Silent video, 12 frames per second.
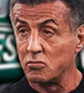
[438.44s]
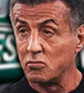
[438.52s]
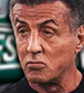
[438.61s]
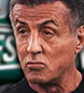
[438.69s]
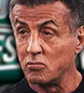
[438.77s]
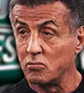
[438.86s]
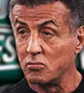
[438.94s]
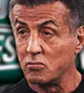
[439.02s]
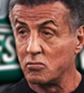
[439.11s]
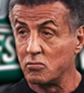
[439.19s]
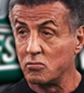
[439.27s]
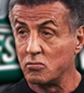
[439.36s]

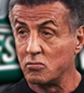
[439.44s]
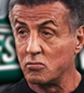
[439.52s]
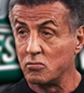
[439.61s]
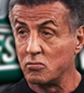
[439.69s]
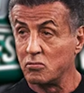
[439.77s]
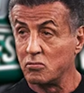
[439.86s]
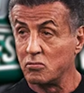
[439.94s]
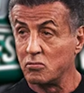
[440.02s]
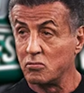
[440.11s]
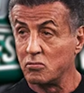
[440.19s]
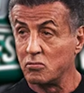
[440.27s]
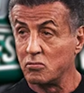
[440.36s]

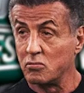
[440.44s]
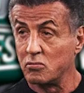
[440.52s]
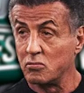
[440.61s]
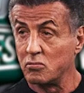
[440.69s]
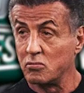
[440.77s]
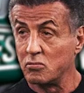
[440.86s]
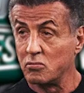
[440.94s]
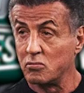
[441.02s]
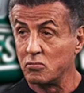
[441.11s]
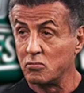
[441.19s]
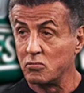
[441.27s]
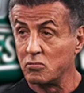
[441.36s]

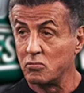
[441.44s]
[no speech]